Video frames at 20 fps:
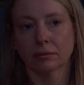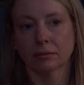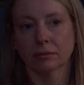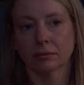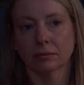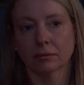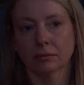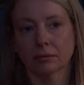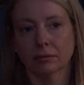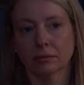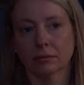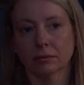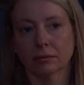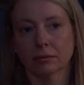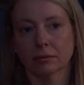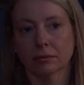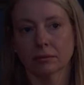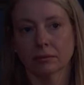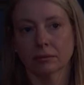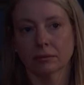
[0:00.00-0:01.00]

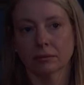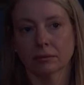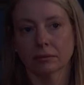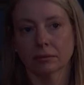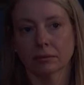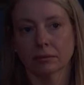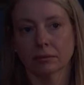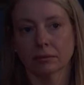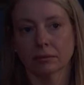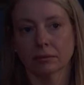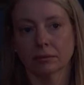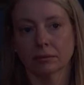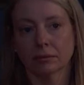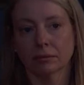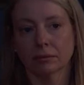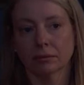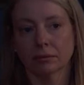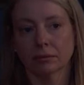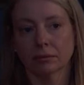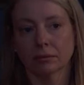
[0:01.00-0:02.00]

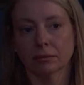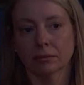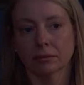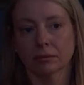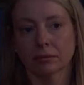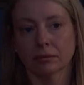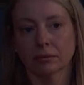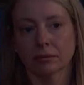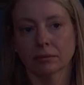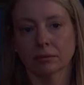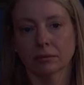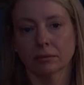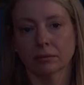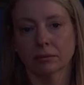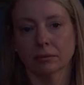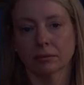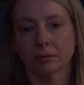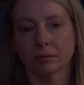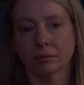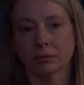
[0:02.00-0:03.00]

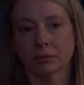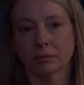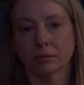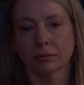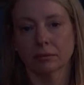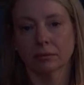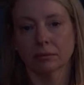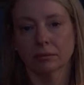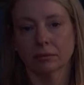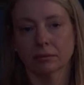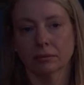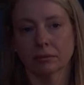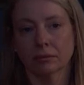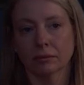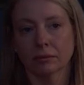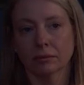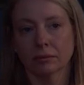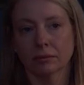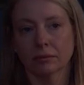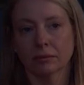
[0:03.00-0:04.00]

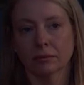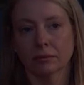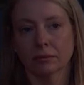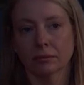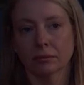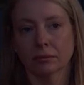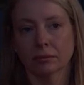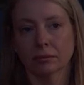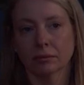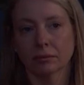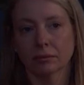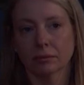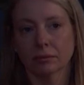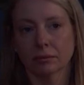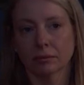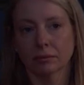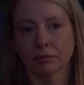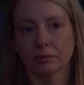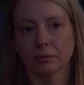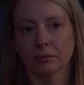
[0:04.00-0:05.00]

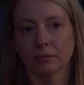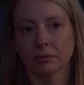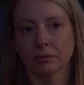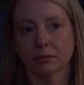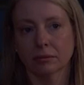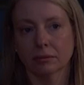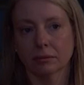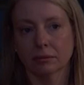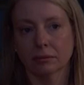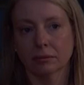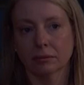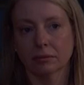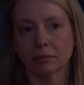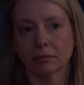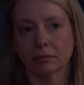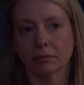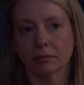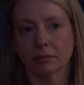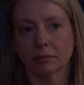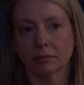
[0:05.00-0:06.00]

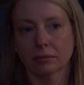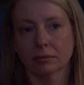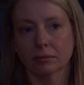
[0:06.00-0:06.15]
The person shown says nothing.